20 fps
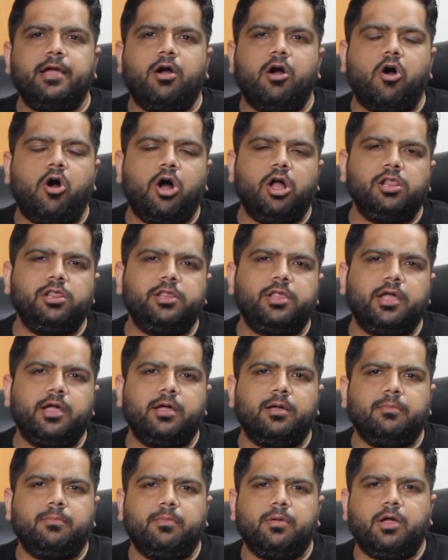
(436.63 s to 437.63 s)

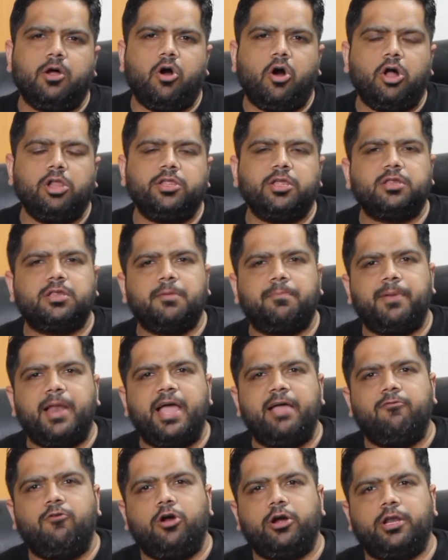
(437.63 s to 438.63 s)
all the
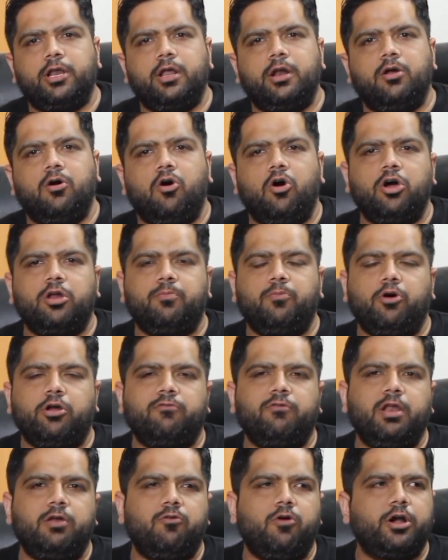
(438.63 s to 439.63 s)
supply water or
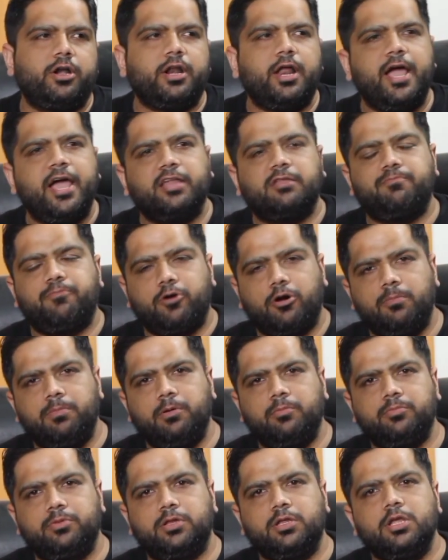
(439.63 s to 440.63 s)
borewell water has
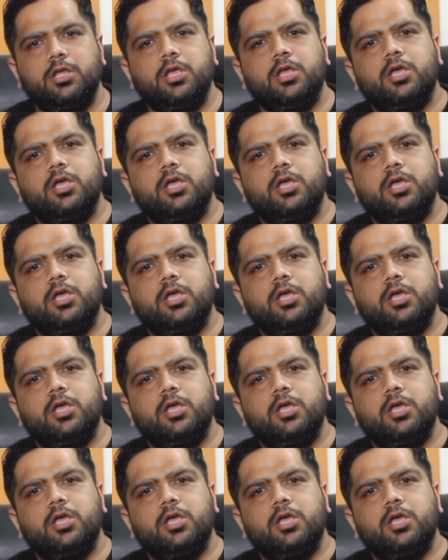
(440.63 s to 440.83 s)
problems.